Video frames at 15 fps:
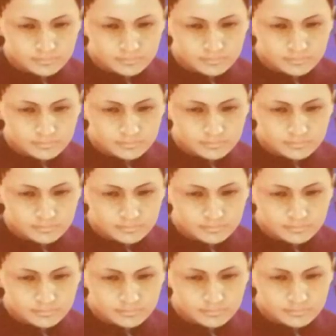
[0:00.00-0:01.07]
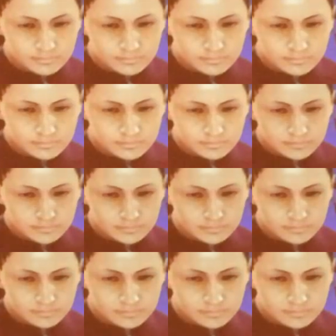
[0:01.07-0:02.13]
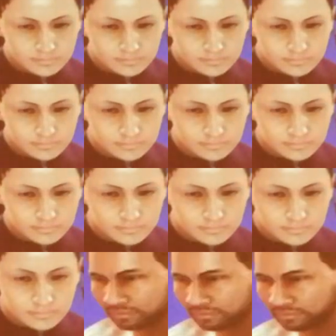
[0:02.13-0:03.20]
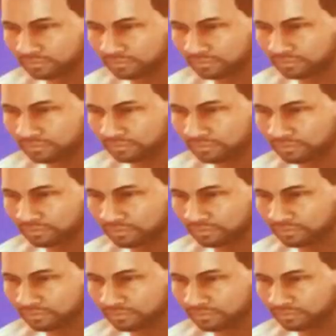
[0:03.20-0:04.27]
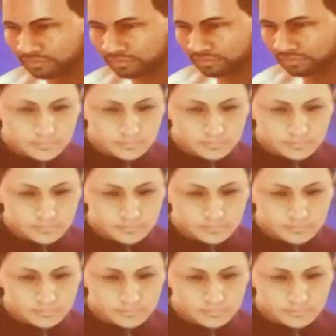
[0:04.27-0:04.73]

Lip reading: (no one is talking)